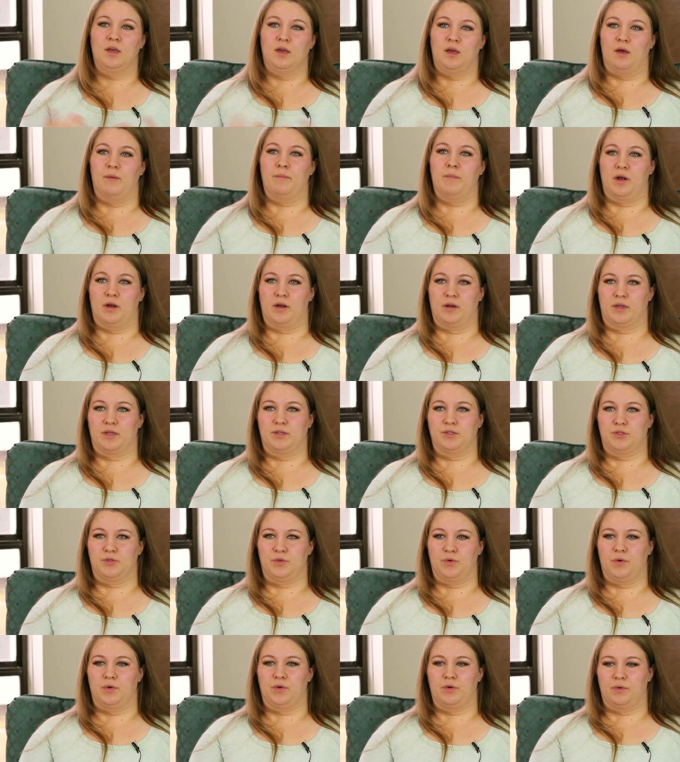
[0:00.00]
Americans
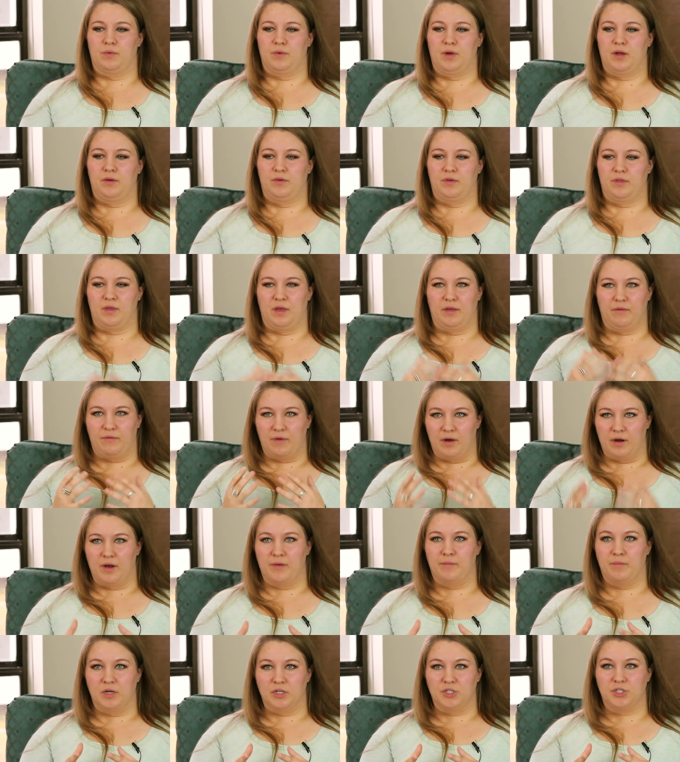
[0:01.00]
throw it around. They
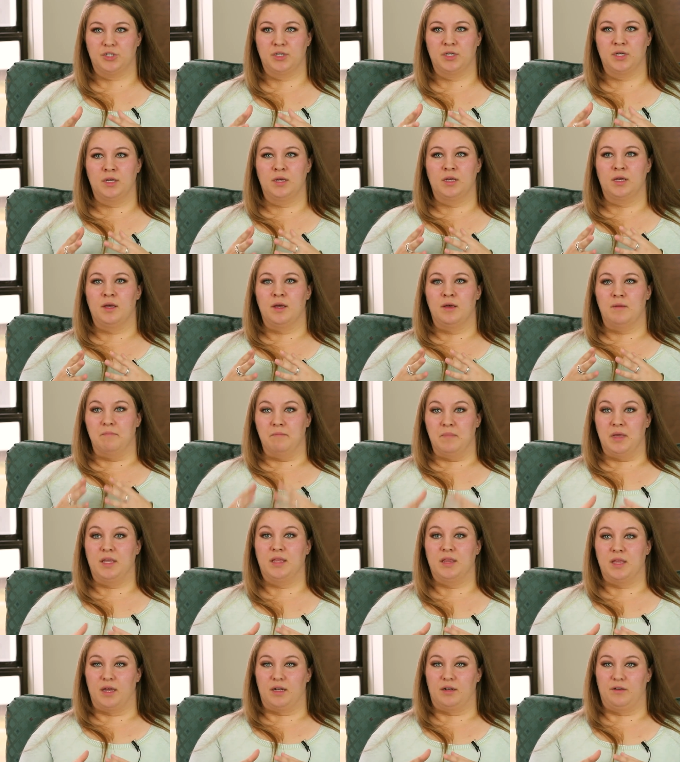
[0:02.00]
very much
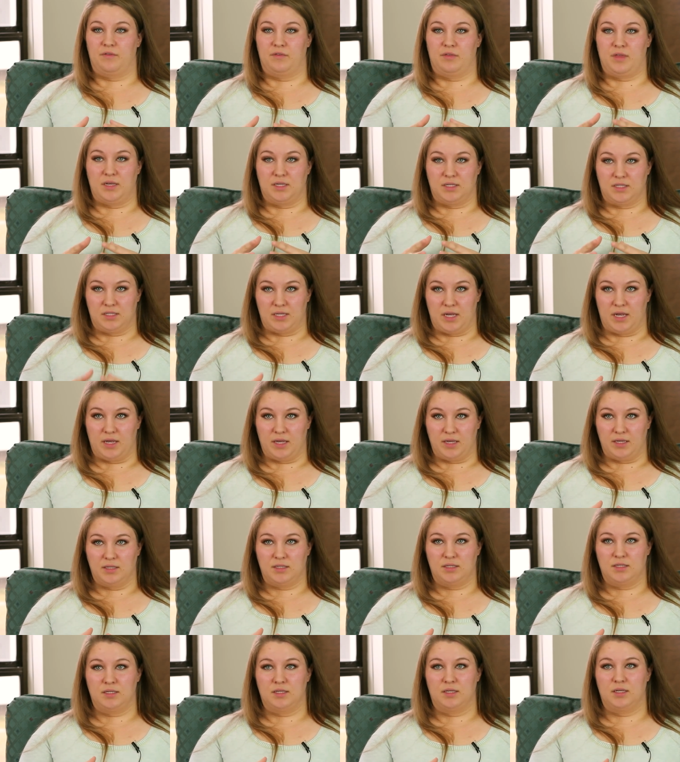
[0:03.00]
mean that if they say
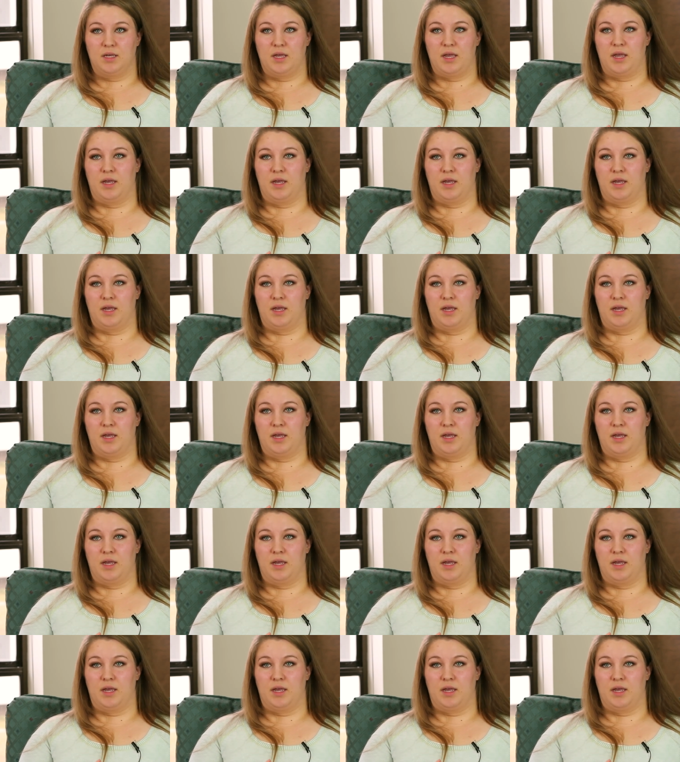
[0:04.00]
it,